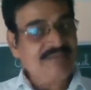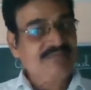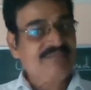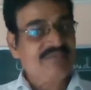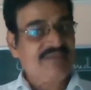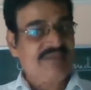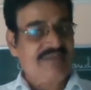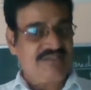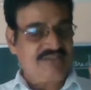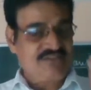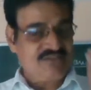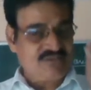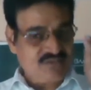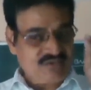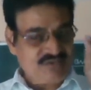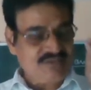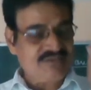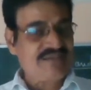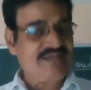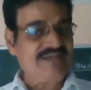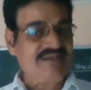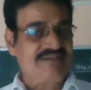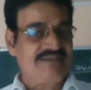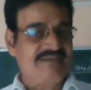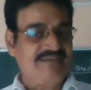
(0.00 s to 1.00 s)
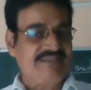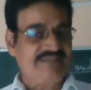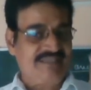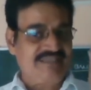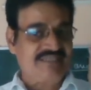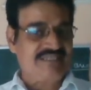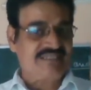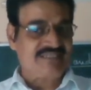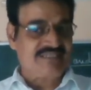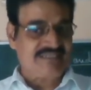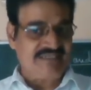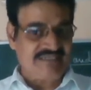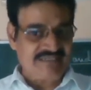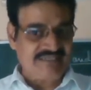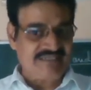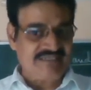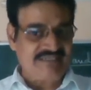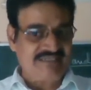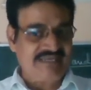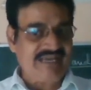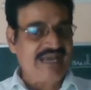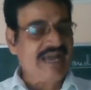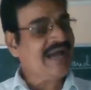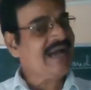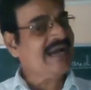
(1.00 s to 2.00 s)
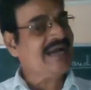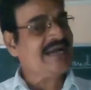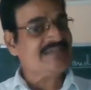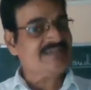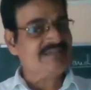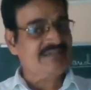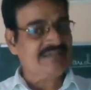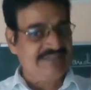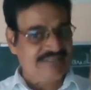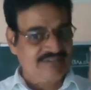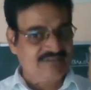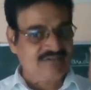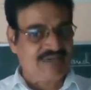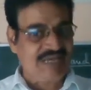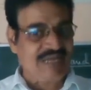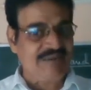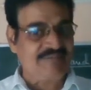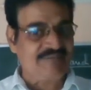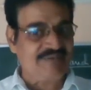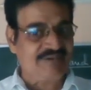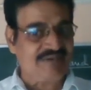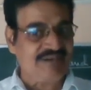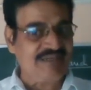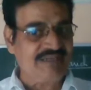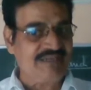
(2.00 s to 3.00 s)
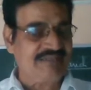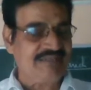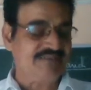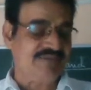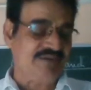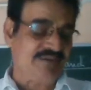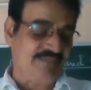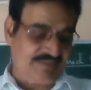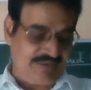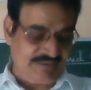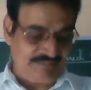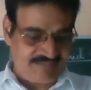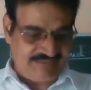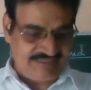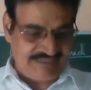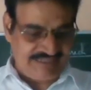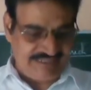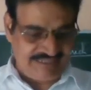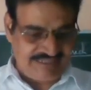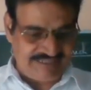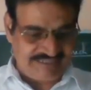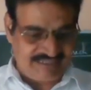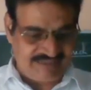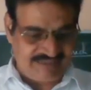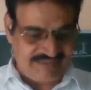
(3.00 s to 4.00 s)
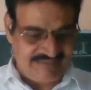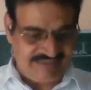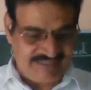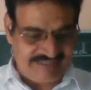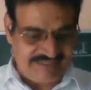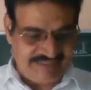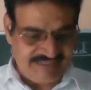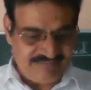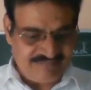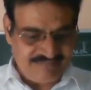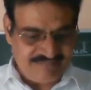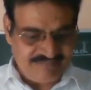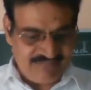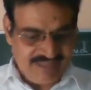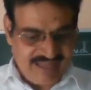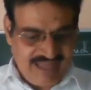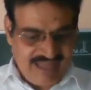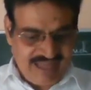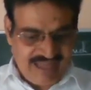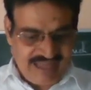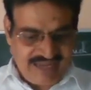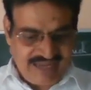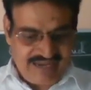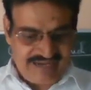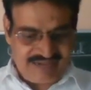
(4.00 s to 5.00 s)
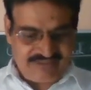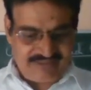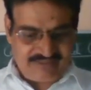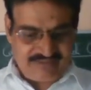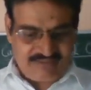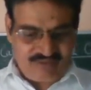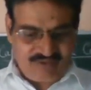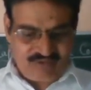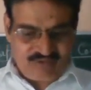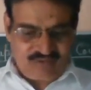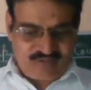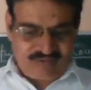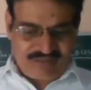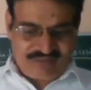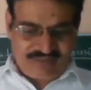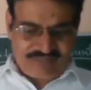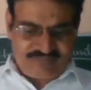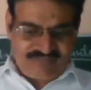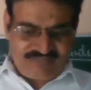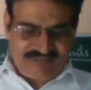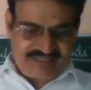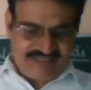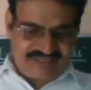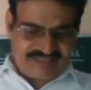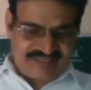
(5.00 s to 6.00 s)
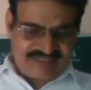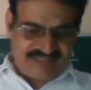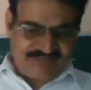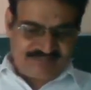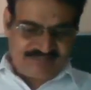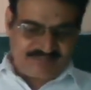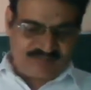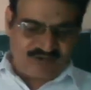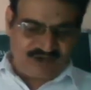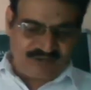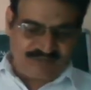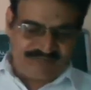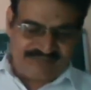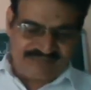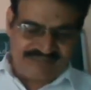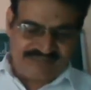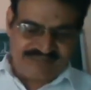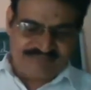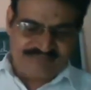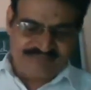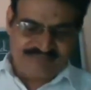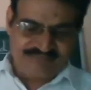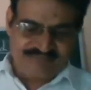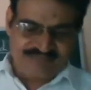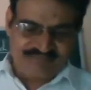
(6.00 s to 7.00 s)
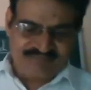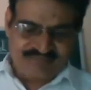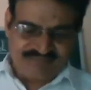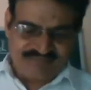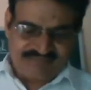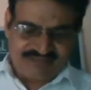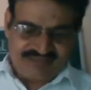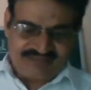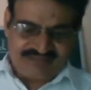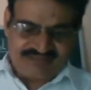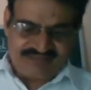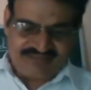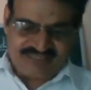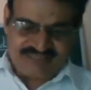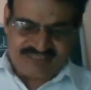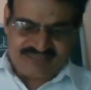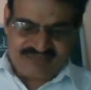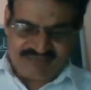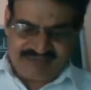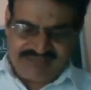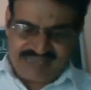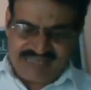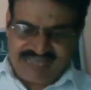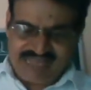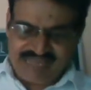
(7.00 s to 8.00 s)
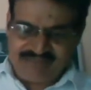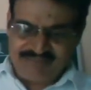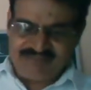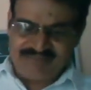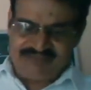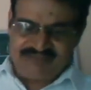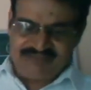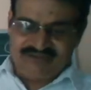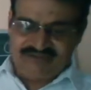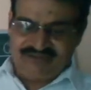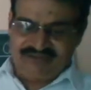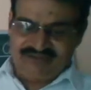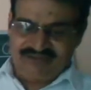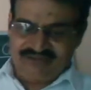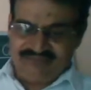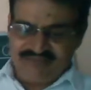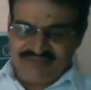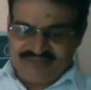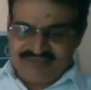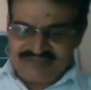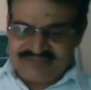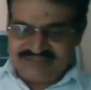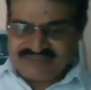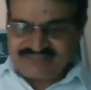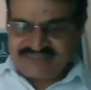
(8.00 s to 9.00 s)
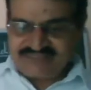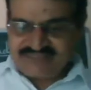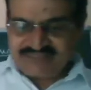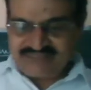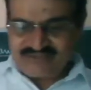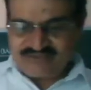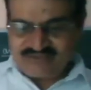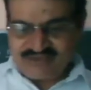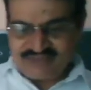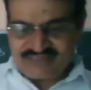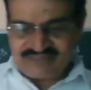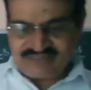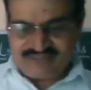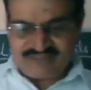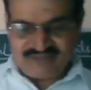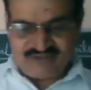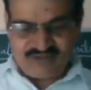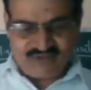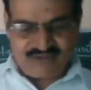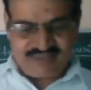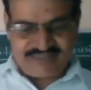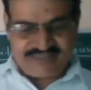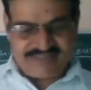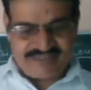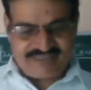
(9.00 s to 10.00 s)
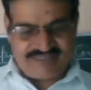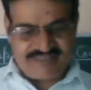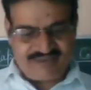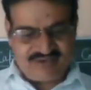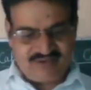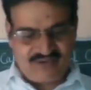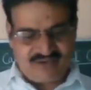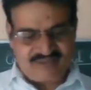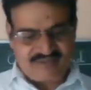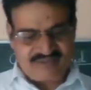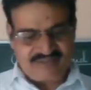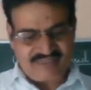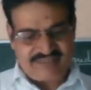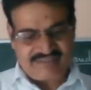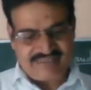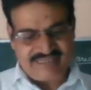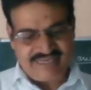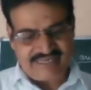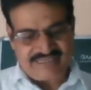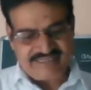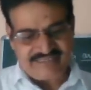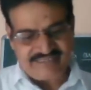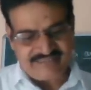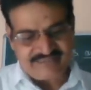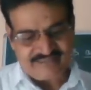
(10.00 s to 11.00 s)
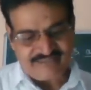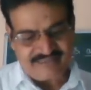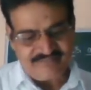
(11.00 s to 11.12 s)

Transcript: He chosen this city as a new capital in the 1570, and one of the reason prompting this may have been the Sikri was located on the direct